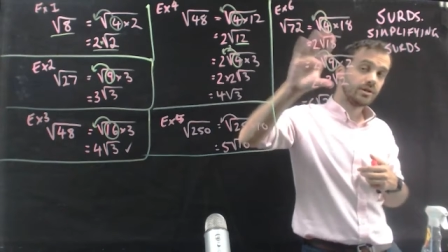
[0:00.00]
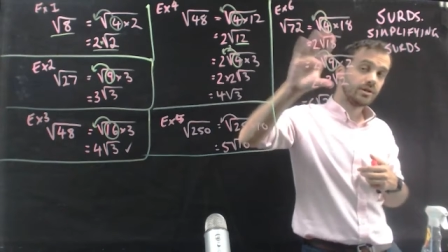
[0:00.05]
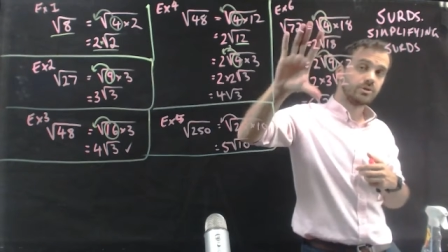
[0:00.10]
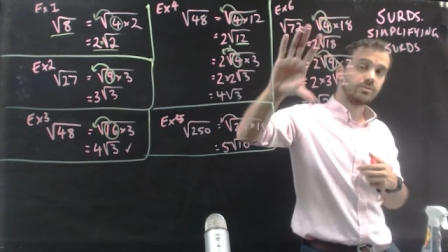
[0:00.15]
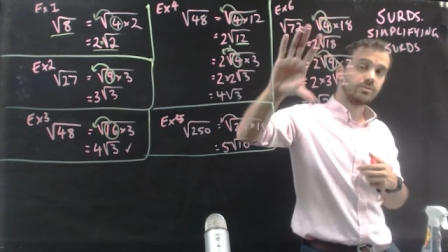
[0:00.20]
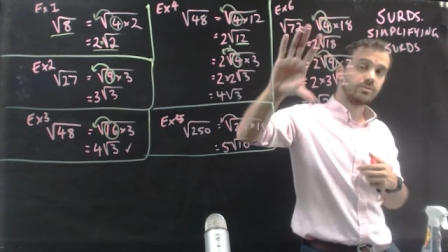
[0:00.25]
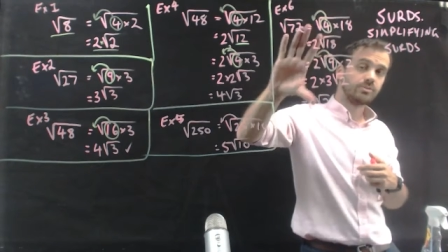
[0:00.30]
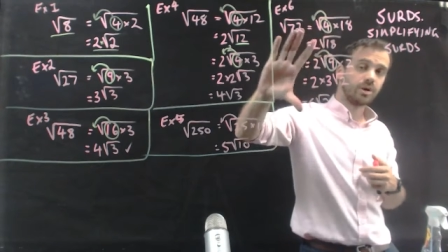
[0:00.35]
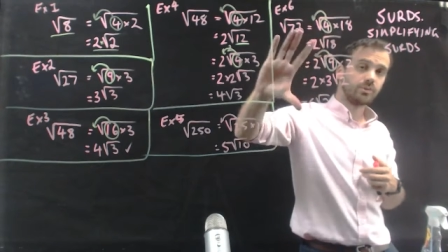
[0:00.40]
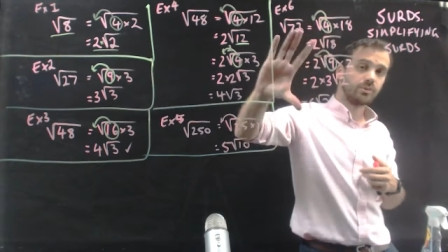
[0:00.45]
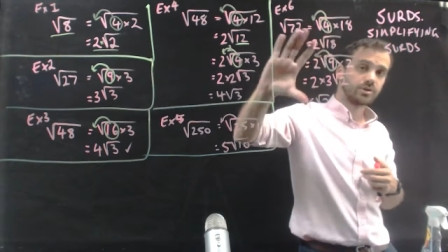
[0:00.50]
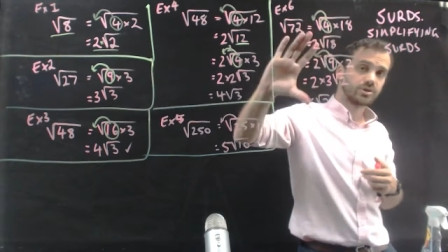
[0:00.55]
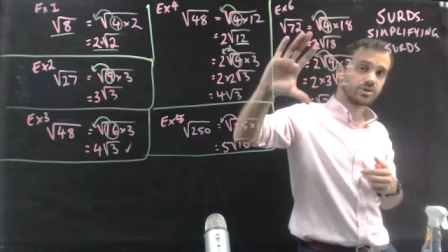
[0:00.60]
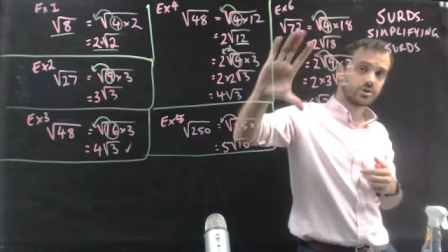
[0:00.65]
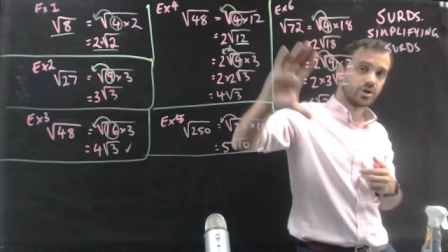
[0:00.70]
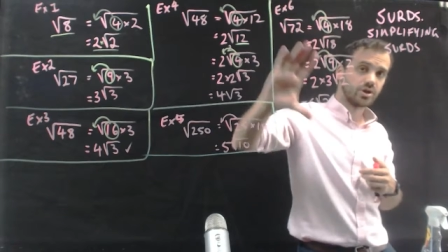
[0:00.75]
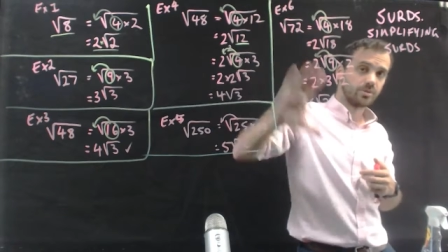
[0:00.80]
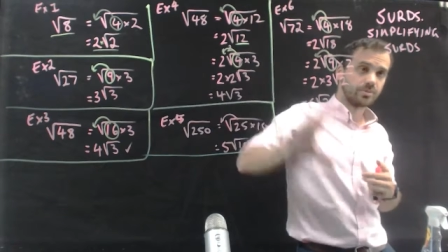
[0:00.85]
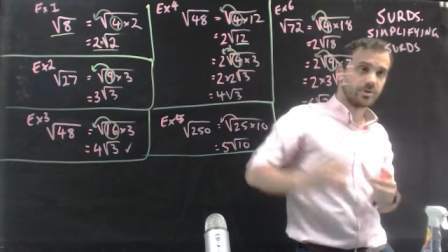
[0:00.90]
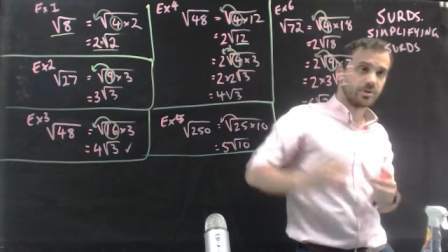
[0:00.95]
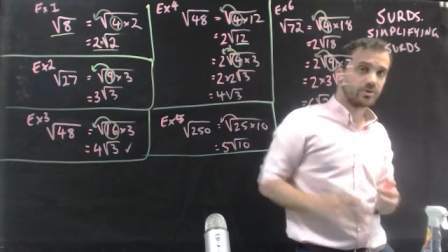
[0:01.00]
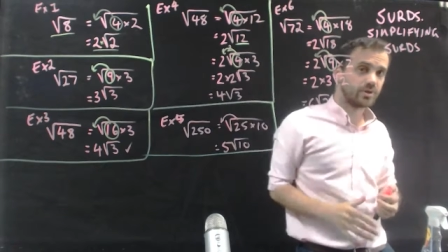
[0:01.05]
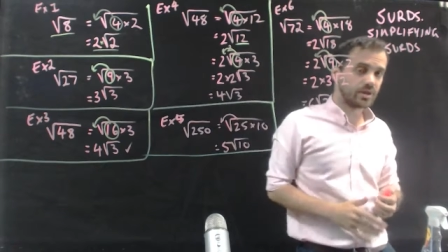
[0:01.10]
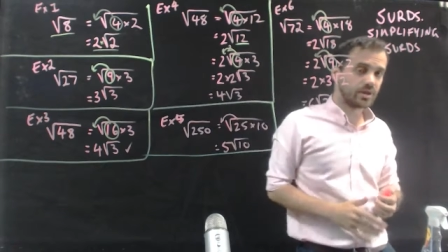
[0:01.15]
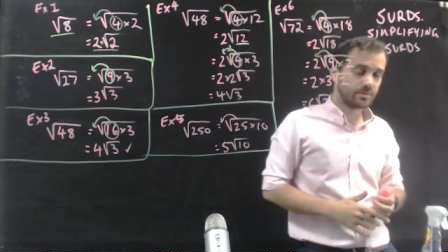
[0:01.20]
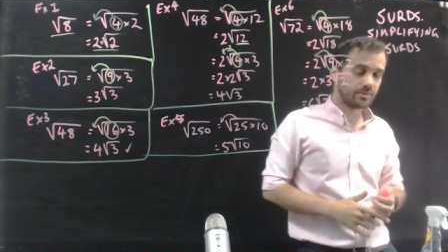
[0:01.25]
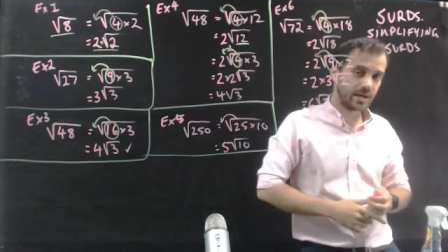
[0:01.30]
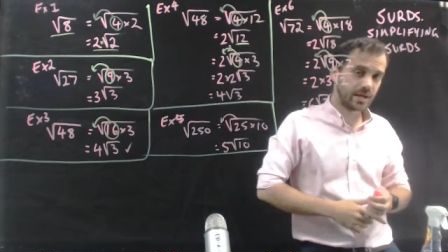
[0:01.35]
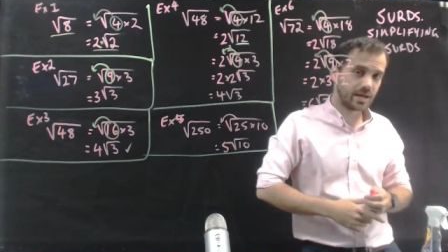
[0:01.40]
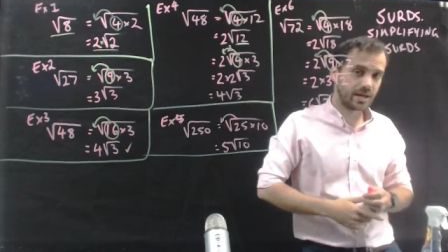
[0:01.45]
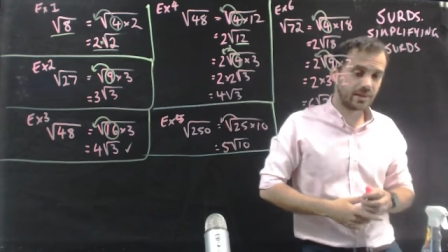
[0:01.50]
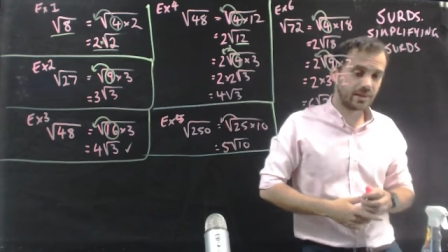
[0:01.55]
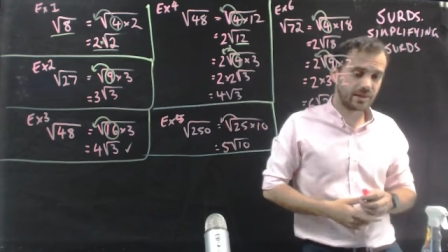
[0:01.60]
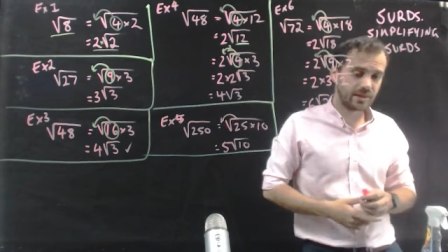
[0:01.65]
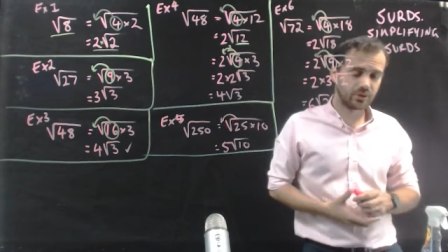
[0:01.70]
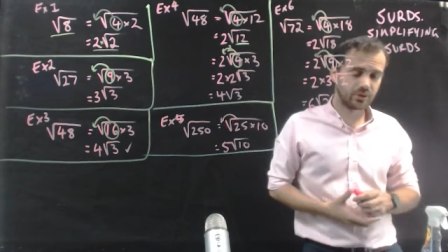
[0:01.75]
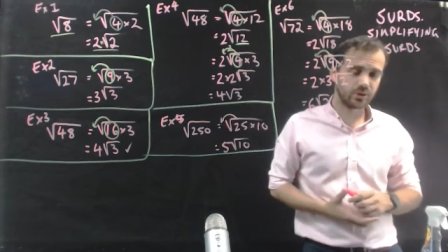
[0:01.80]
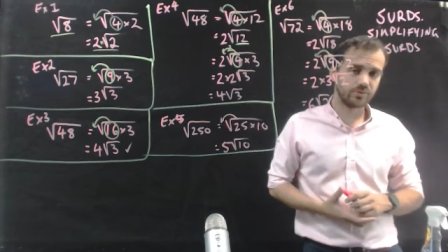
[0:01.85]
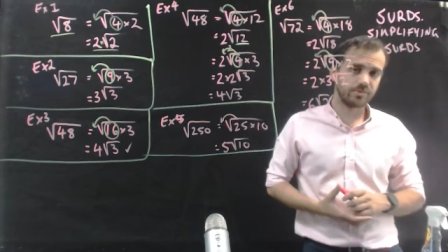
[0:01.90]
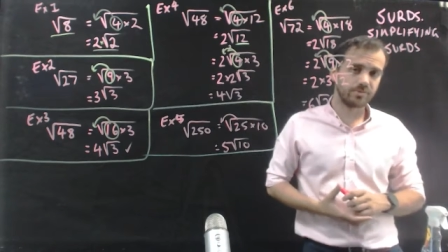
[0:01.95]
you might want to stop and think about how
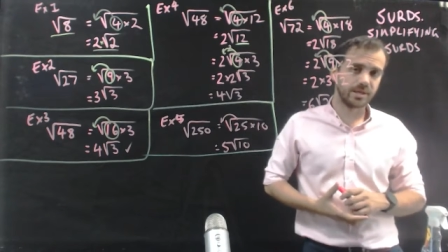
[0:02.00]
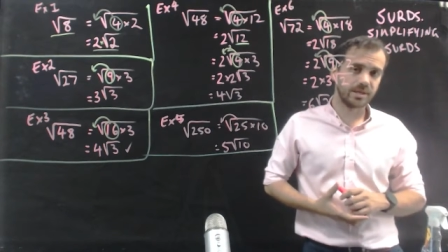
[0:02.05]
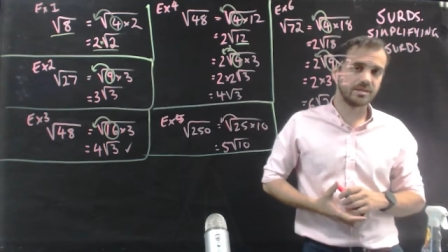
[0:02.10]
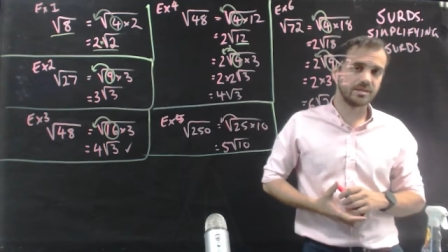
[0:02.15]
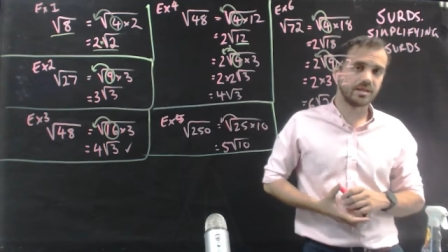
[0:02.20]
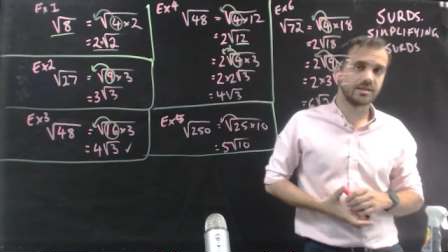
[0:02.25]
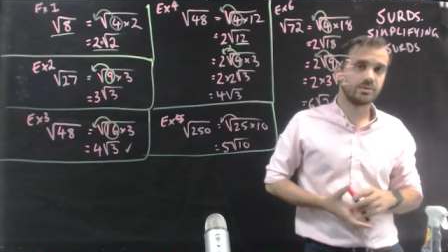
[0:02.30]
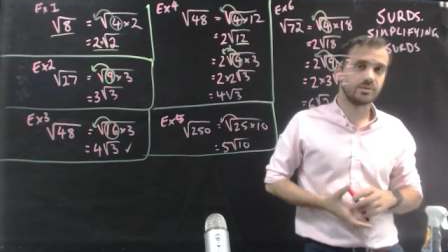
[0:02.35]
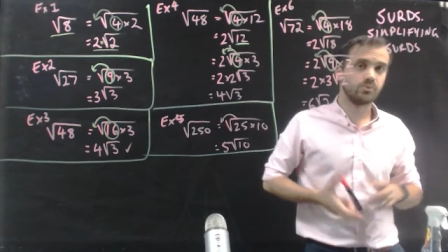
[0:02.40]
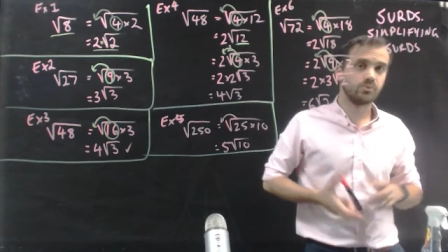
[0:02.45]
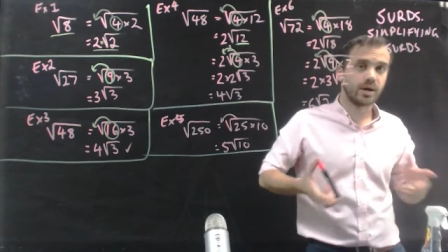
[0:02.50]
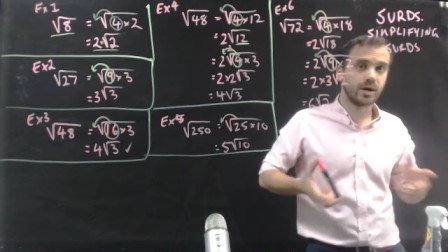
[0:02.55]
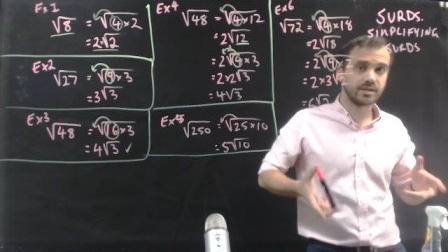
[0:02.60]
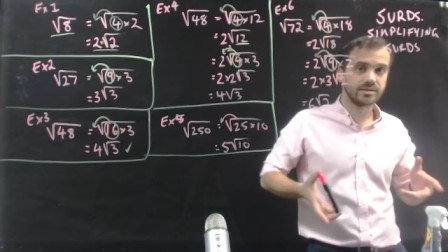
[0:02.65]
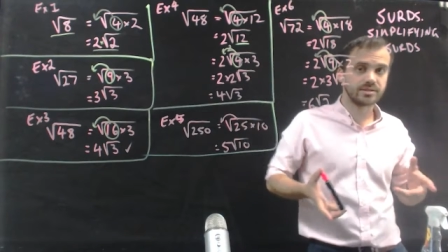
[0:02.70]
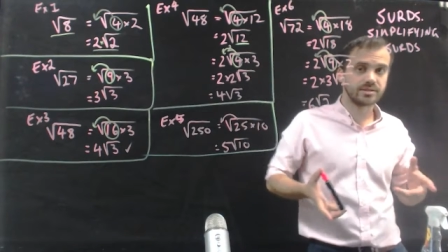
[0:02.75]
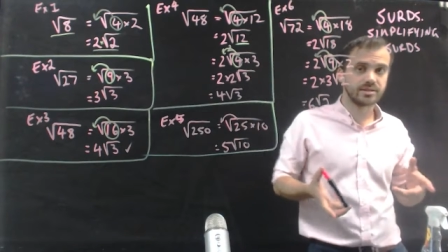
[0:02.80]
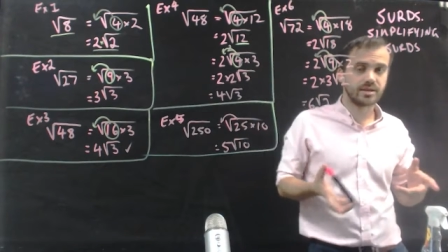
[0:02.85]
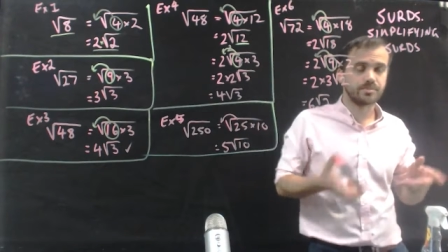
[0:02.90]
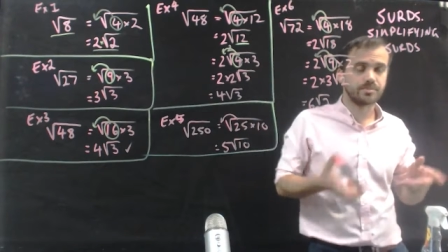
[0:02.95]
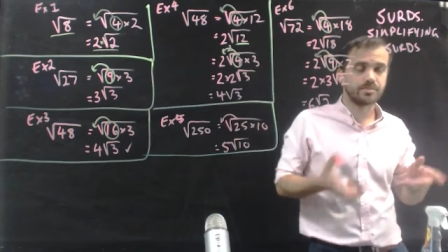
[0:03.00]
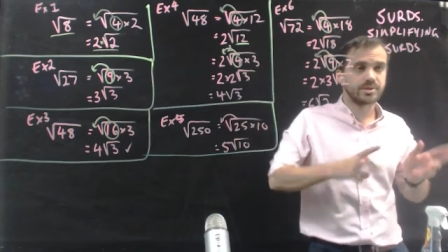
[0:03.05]
that could have been done in one step